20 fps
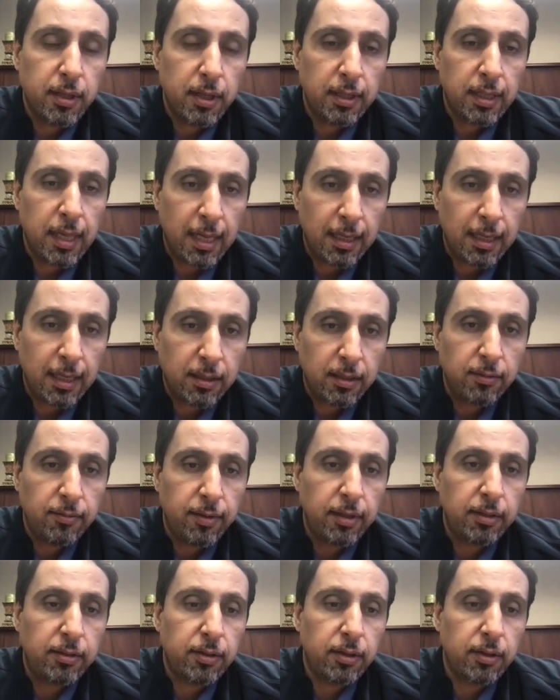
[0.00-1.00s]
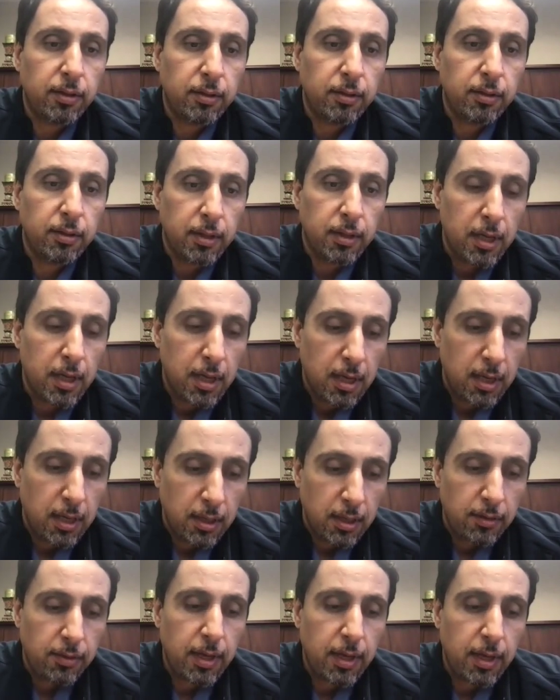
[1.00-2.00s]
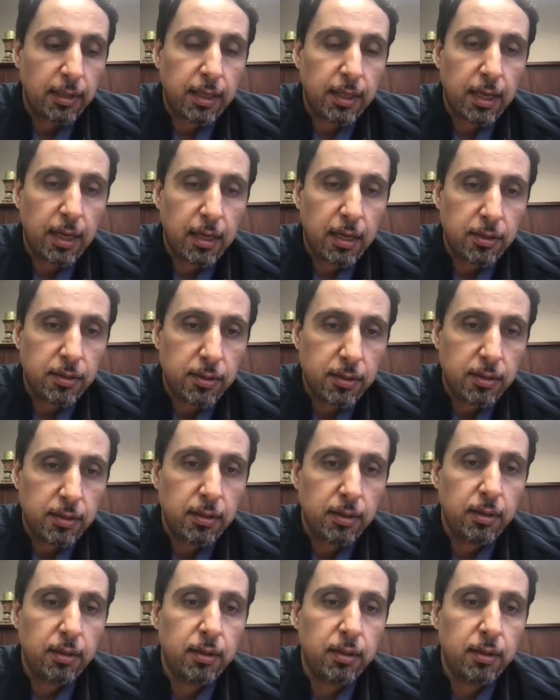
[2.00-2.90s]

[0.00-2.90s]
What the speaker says: dilated ventricle, in that case,